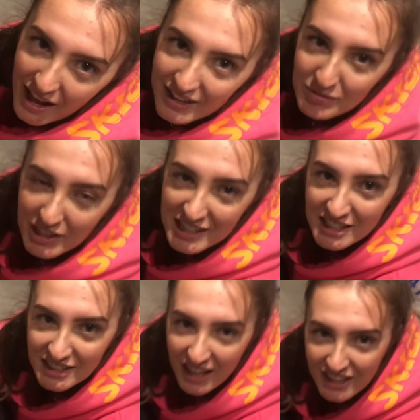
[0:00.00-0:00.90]
I'm gonna
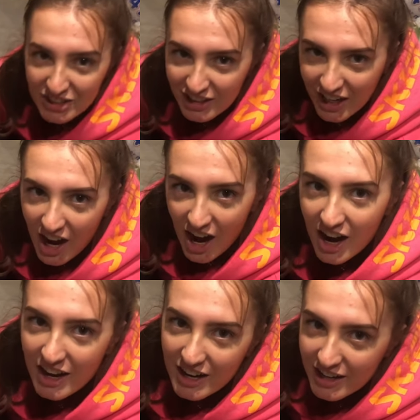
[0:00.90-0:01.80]
skate to the
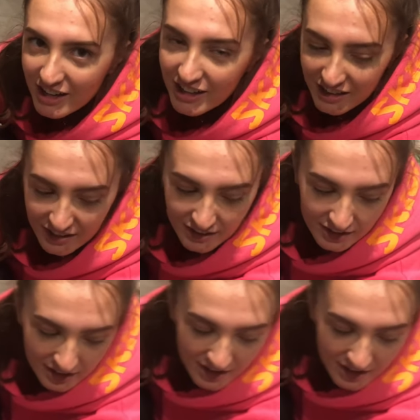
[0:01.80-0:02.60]
car. You can have my penny